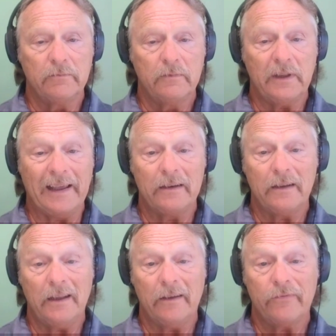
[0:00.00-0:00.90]

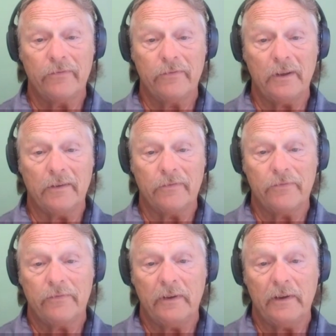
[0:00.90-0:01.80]
And if
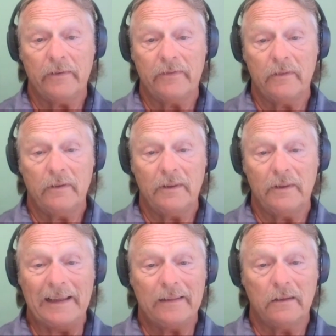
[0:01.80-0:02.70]

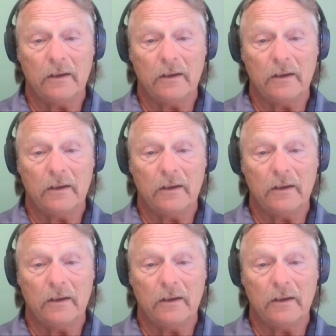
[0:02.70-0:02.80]
that